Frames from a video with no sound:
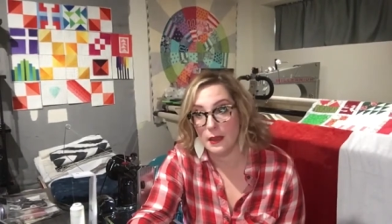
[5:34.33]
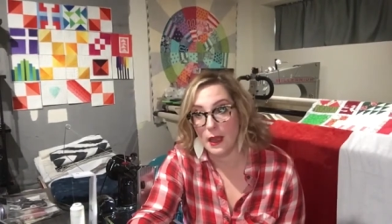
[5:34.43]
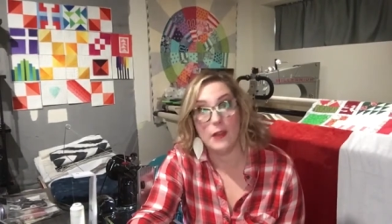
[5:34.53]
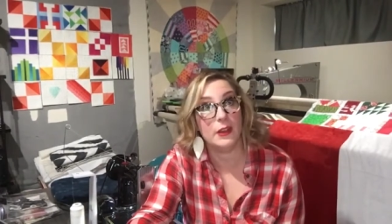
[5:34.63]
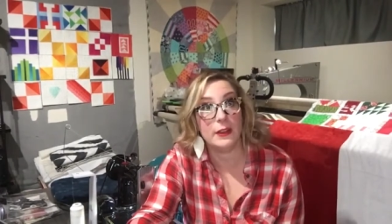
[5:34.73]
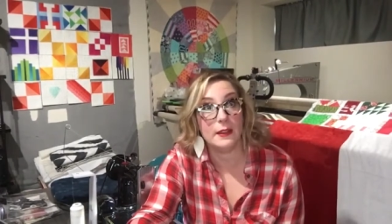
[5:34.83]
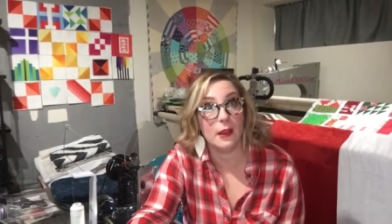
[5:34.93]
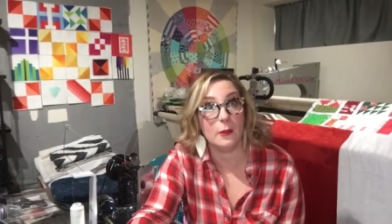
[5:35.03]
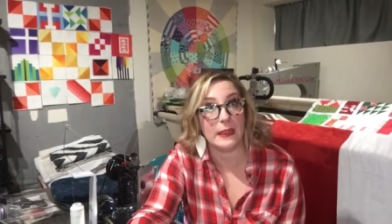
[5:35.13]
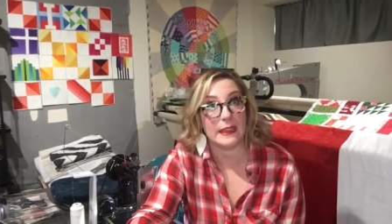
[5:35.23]
a very
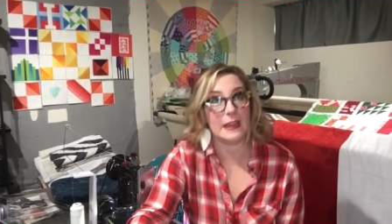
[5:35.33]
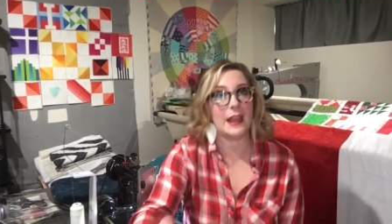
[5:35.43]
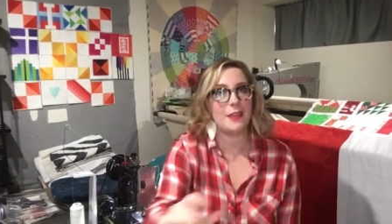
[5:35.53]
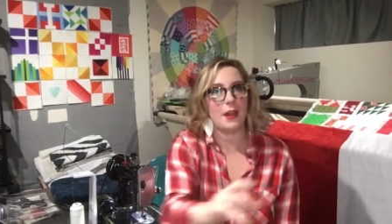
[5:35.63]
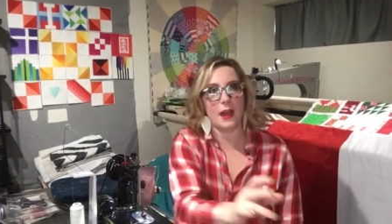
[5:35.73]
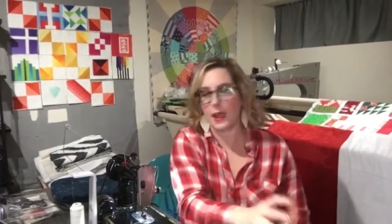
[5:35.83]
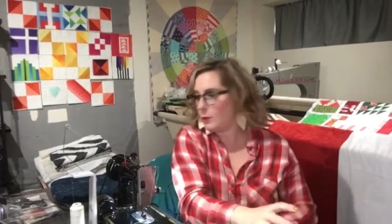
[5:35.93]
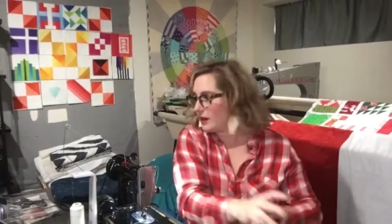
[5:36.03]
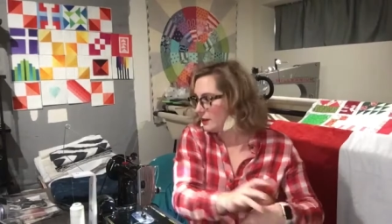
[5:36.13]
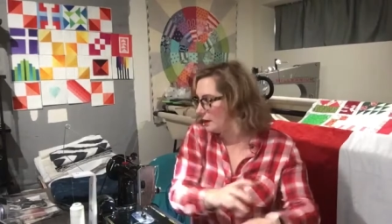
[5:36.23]
long week, and I thought I
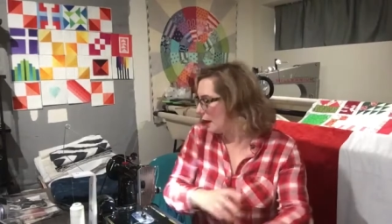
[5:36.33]
would